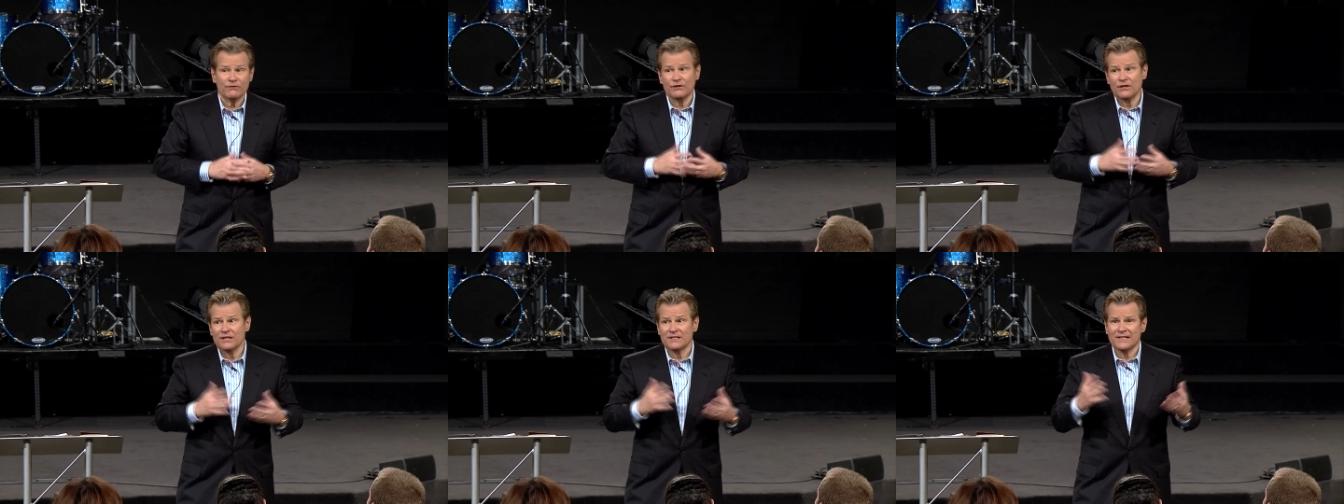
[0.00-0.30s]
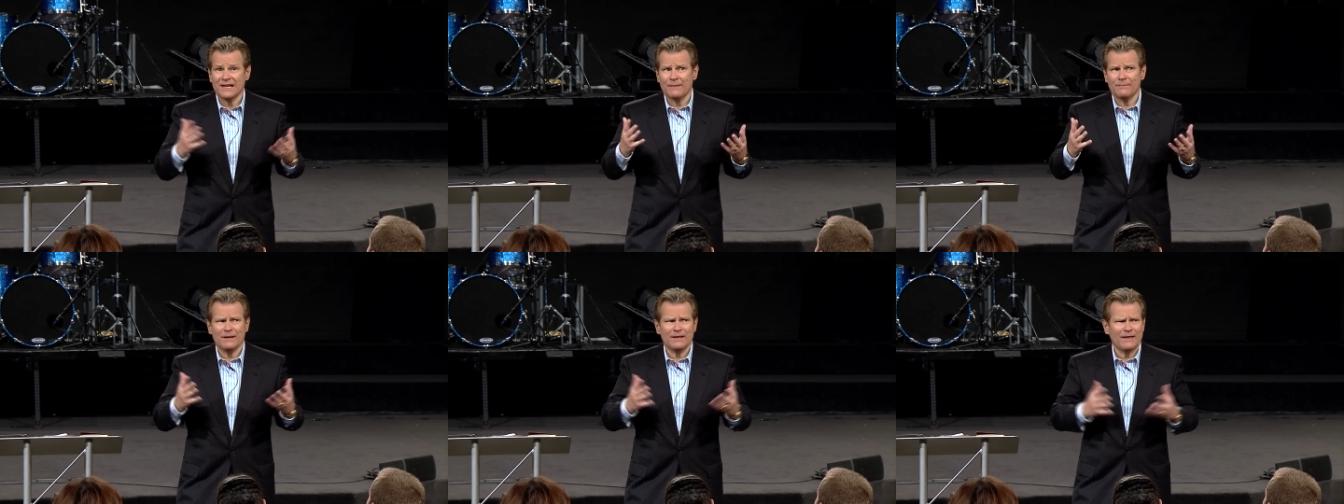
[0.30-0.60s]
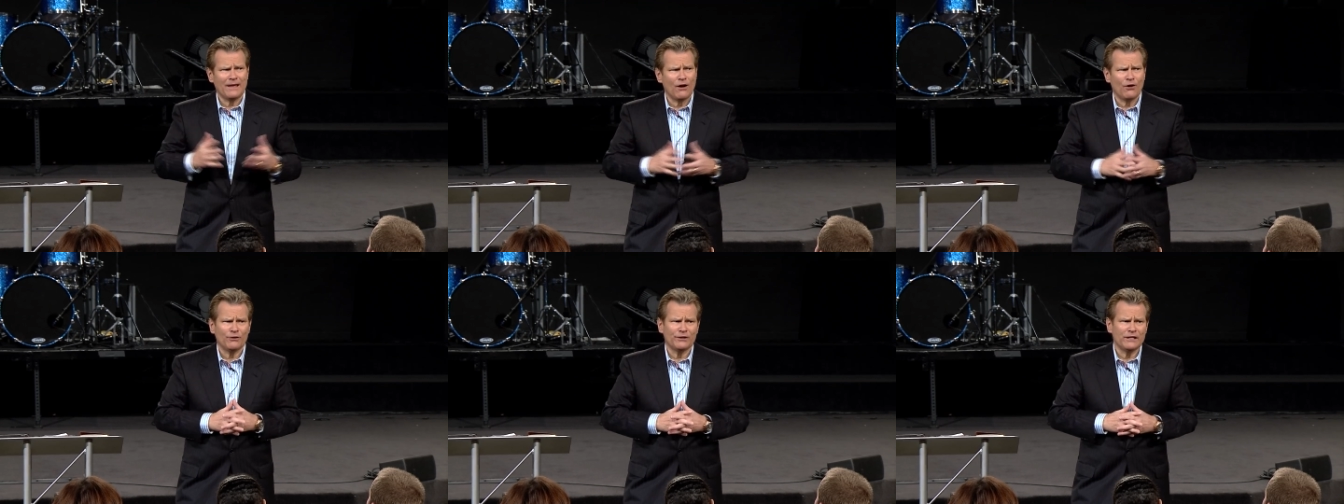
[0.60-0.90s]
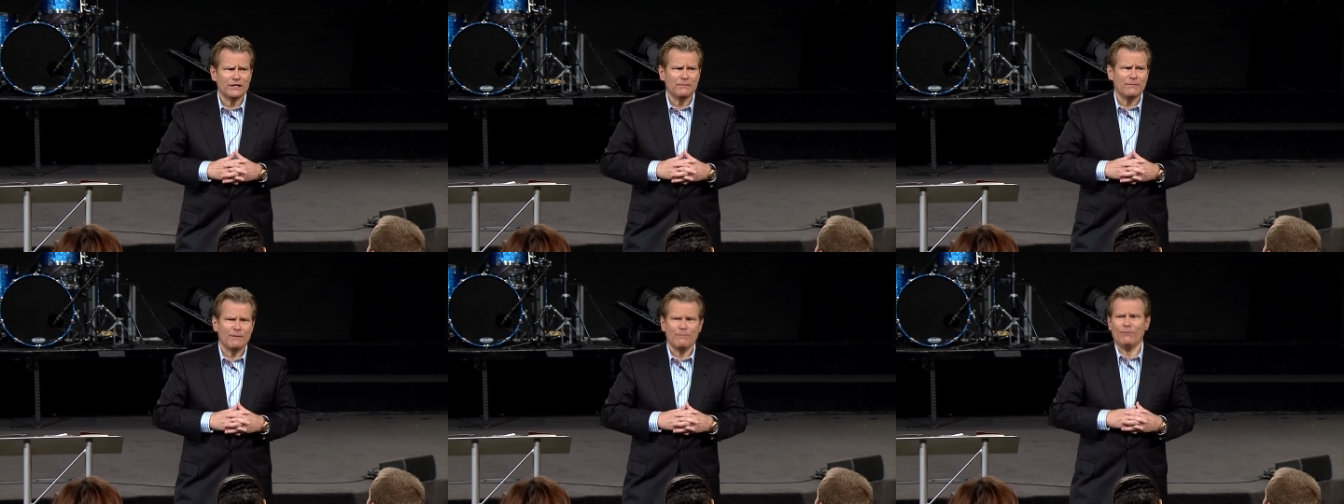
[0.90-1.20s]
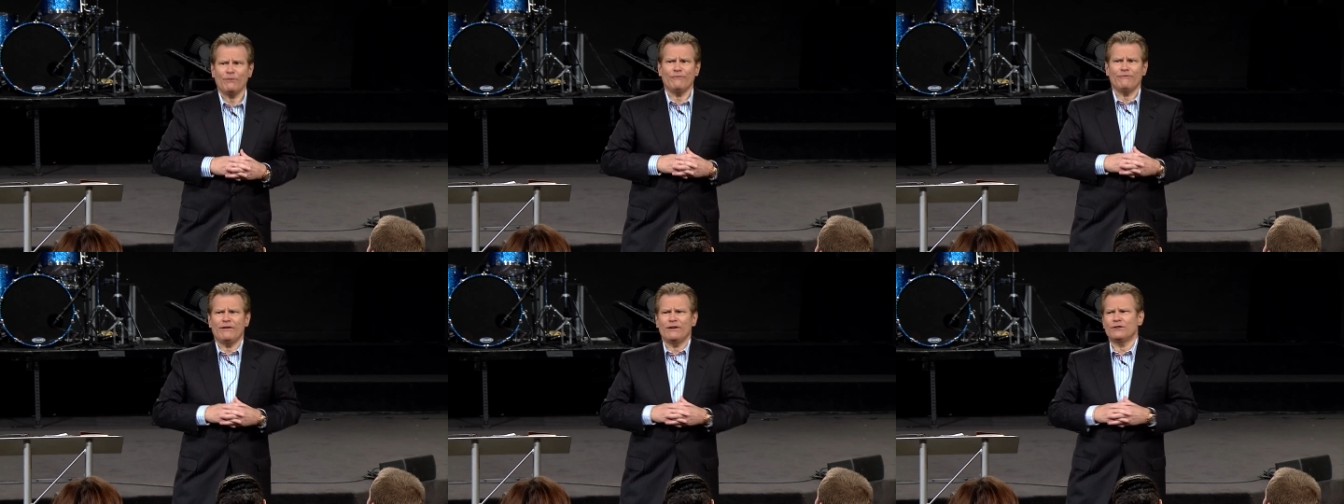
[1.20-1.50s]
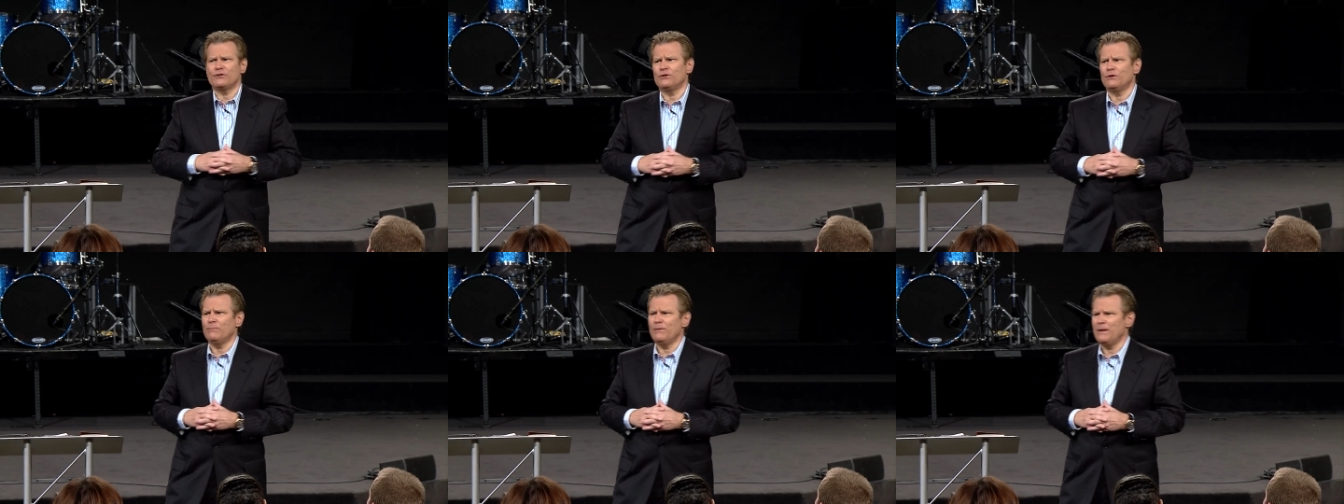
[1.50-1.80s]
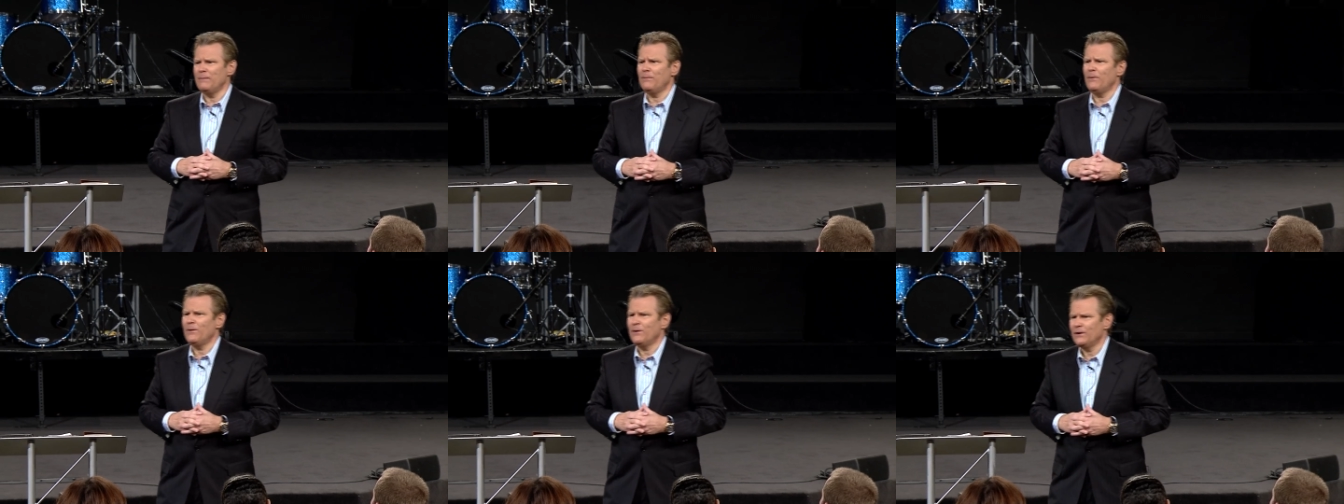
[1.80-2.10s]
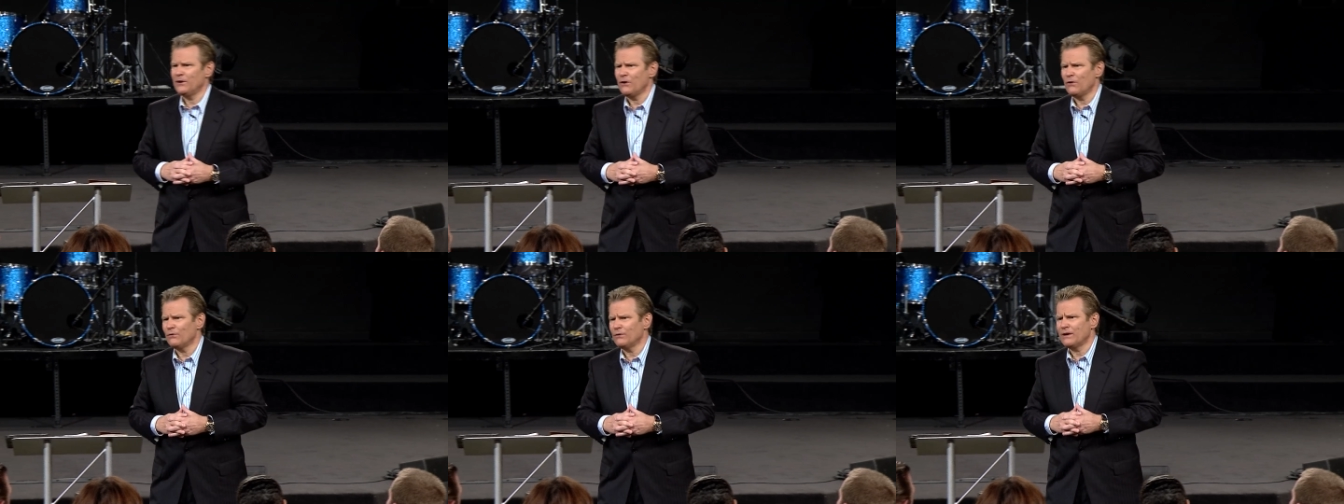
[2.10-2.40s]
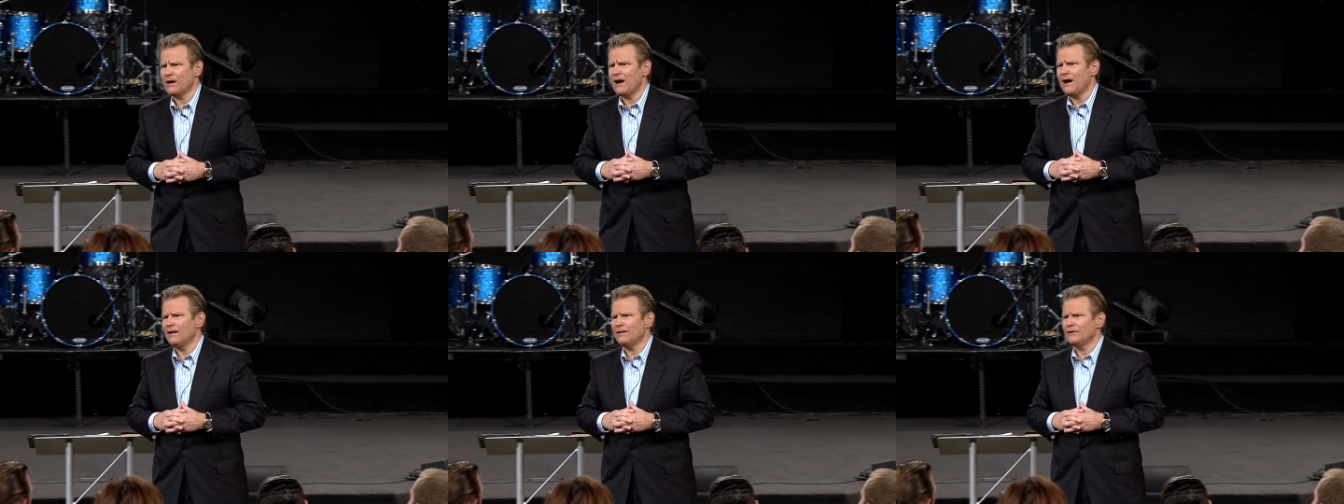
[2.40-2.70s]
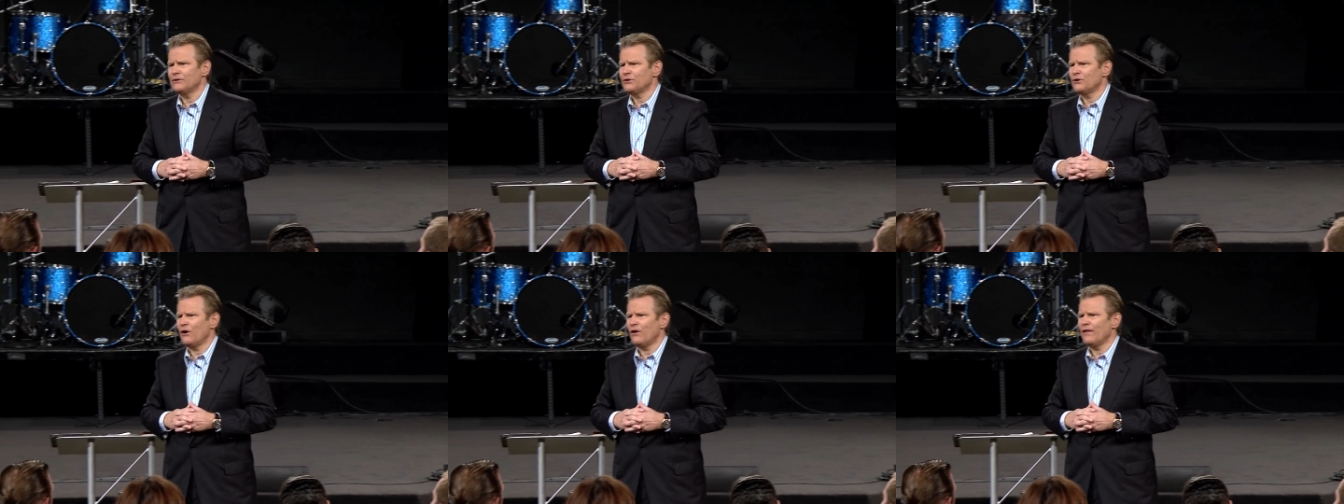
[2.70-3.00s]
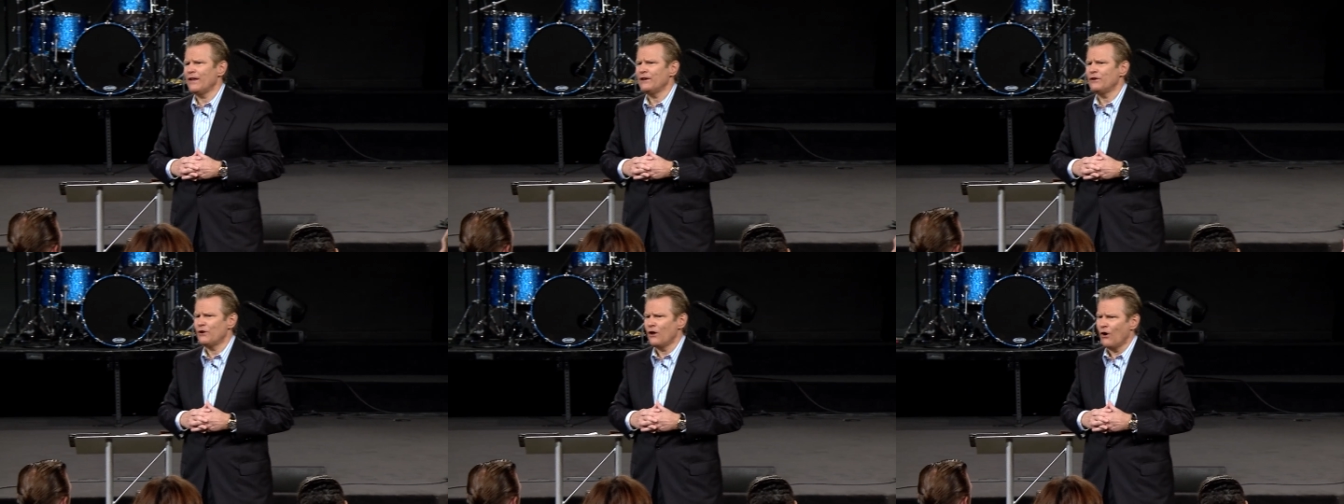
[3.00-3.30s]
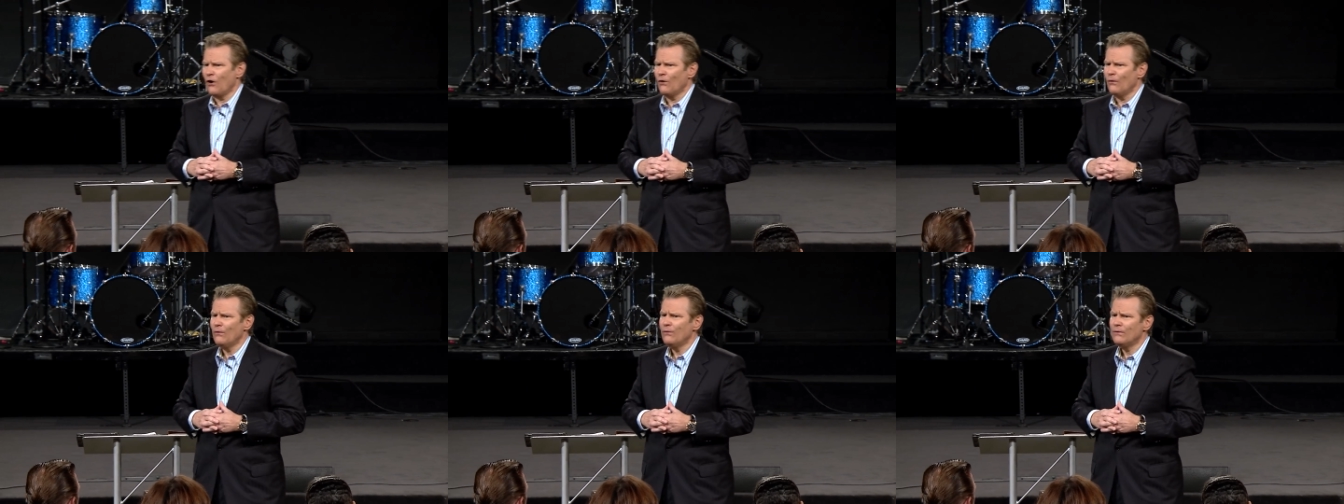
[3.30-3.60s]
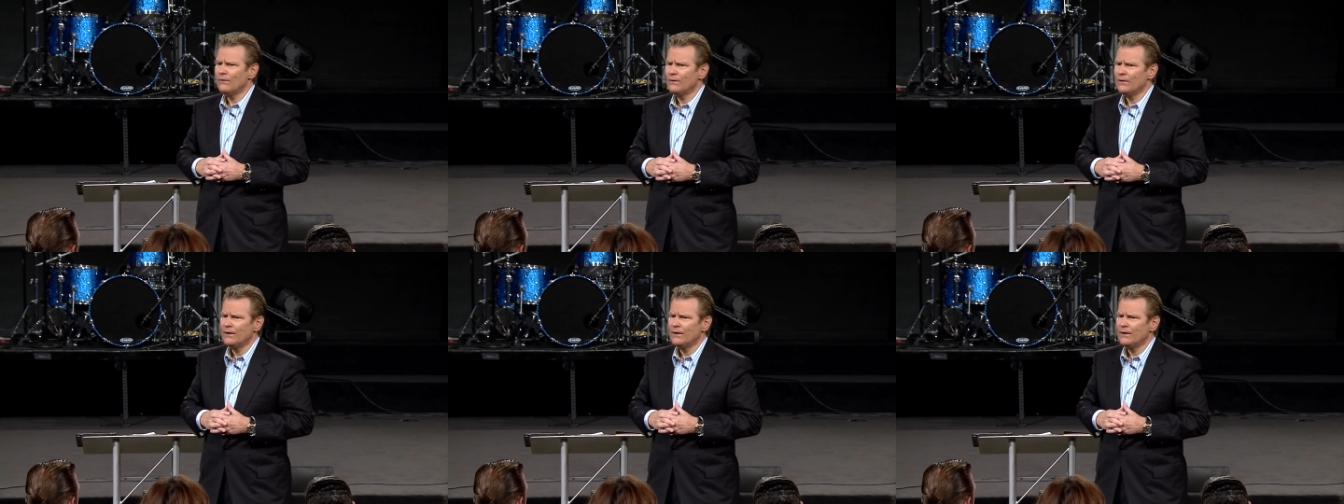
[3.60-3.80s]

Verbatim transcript: Does that mean they all need to be professional people and go to college and all that? No.